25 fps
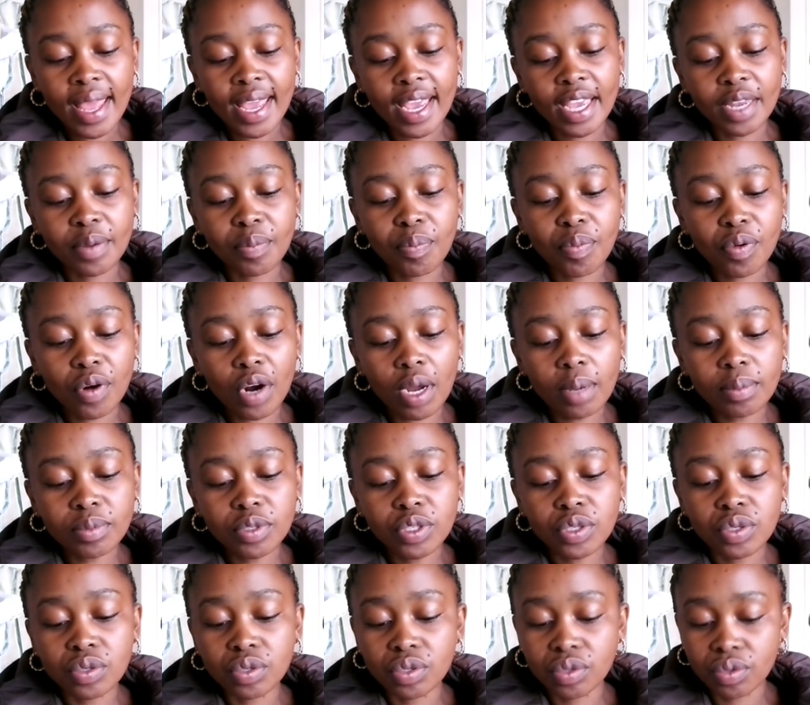It
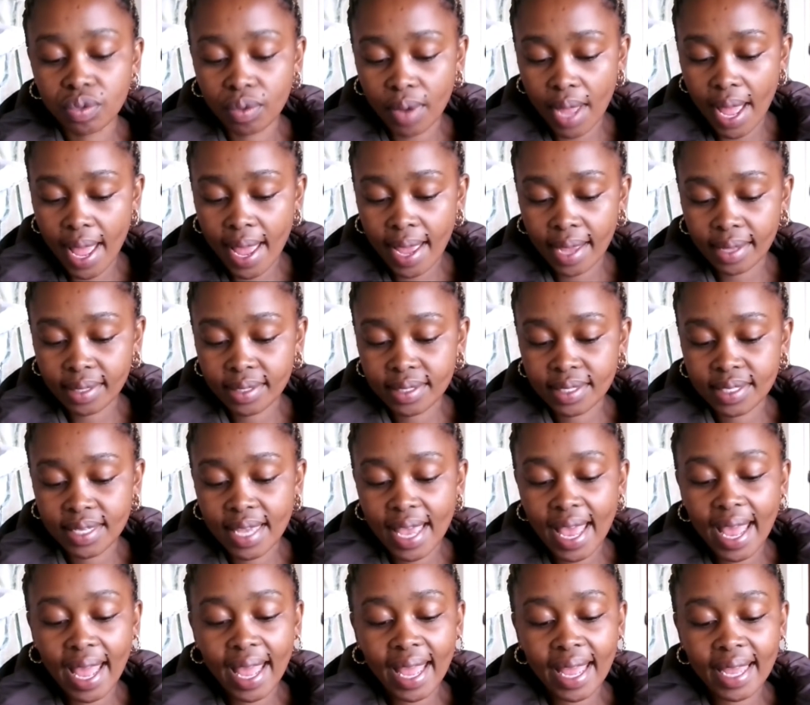prompts you to act,
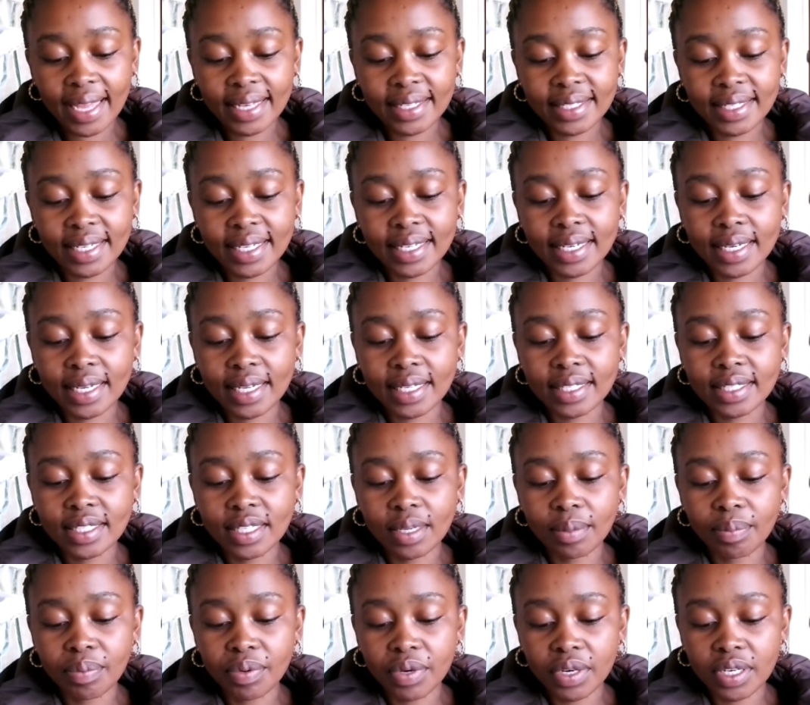and it
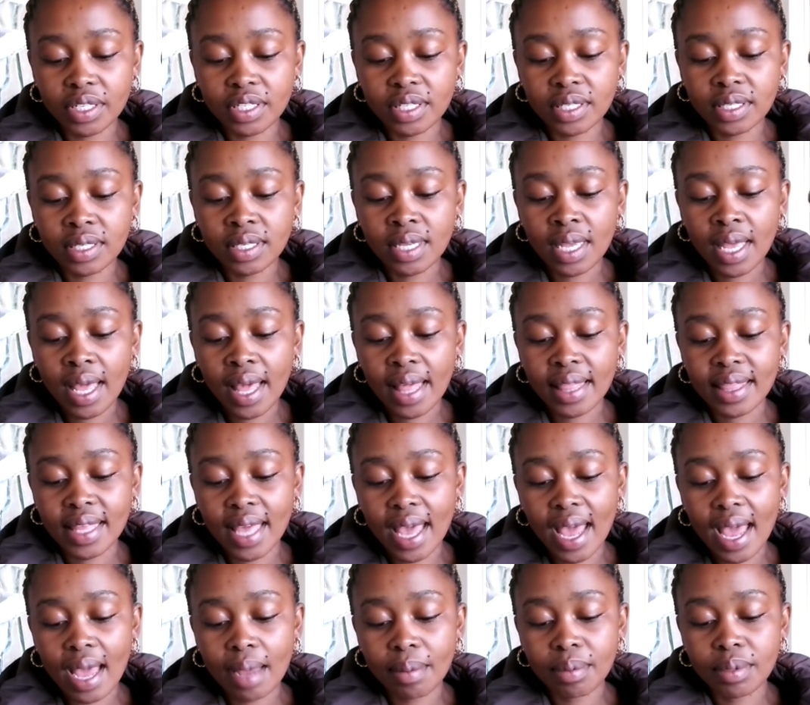interprets the
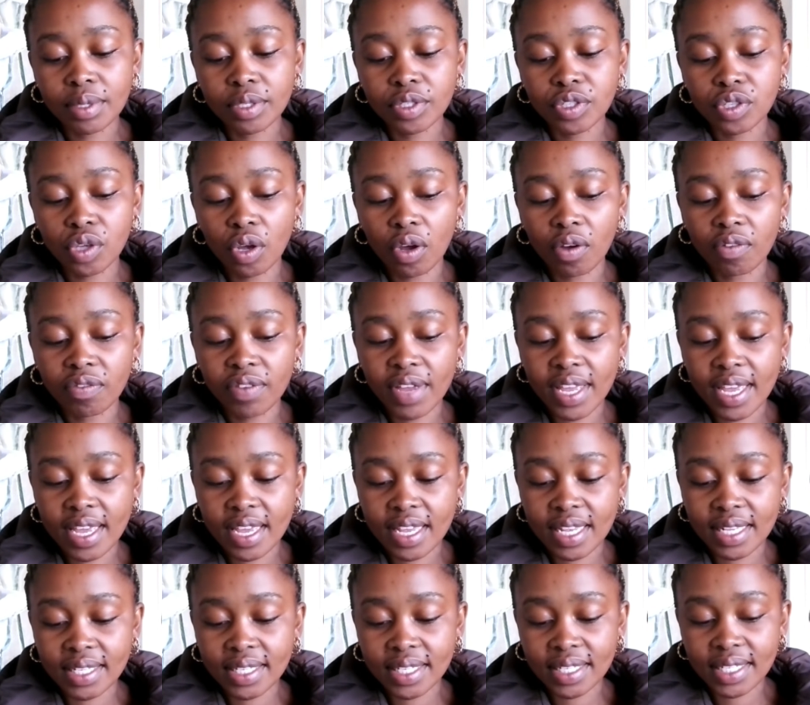habits of
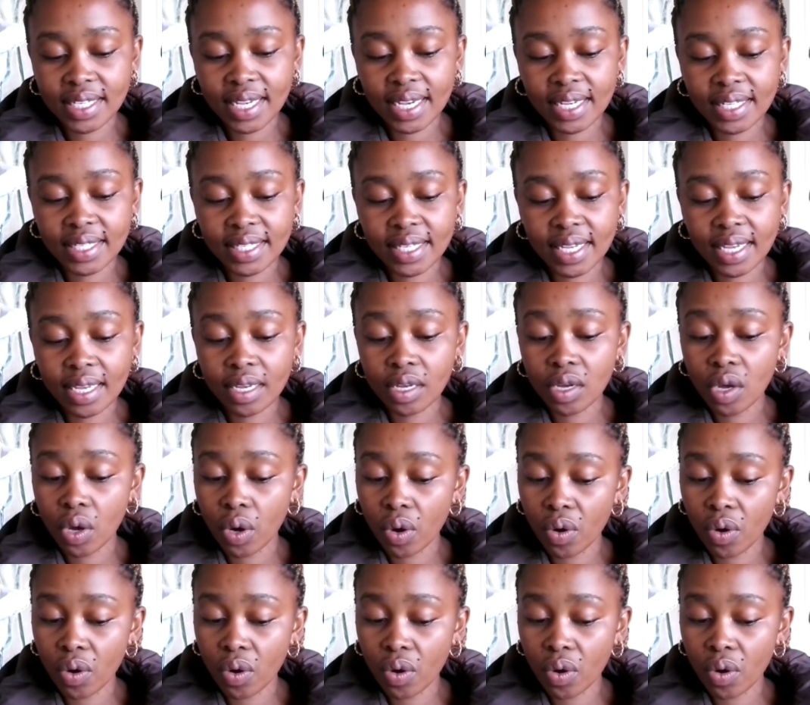hesitating,